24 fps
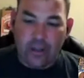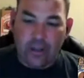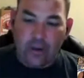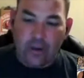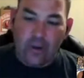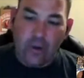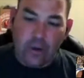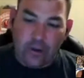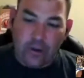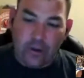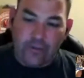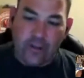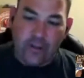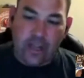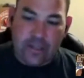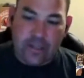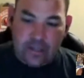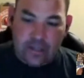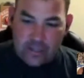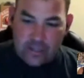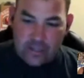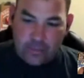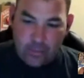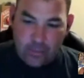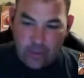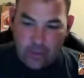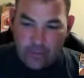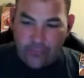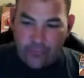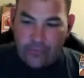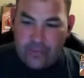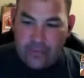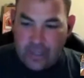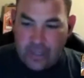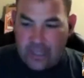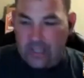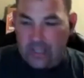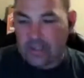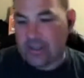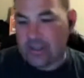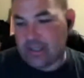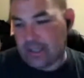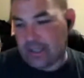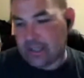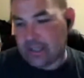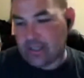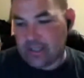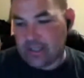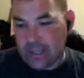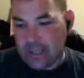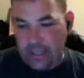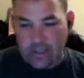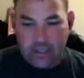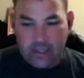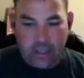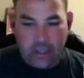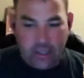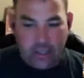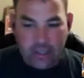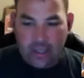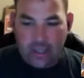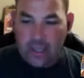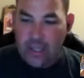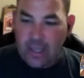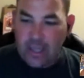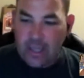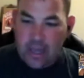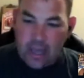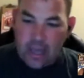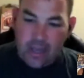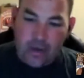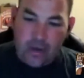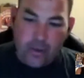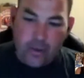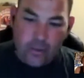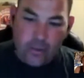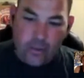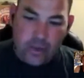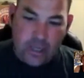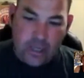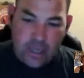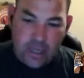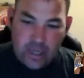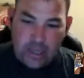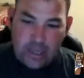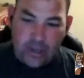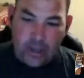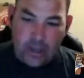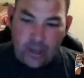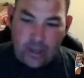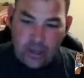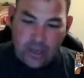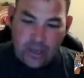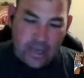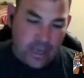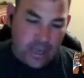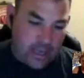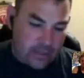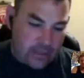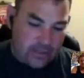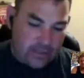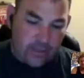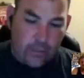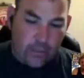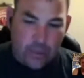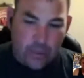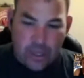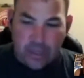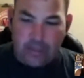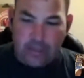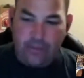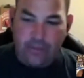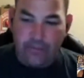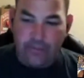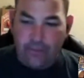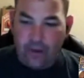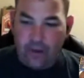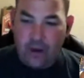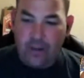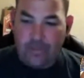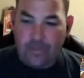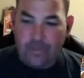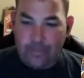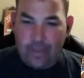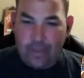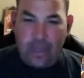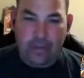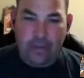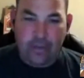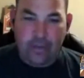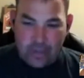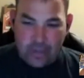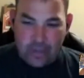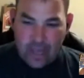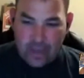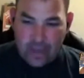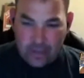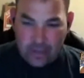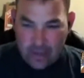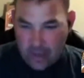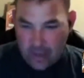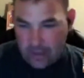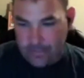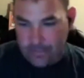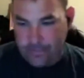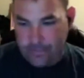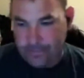or Vontaze Burfict's extension. I don't want to hear a tweet from Bengals.com.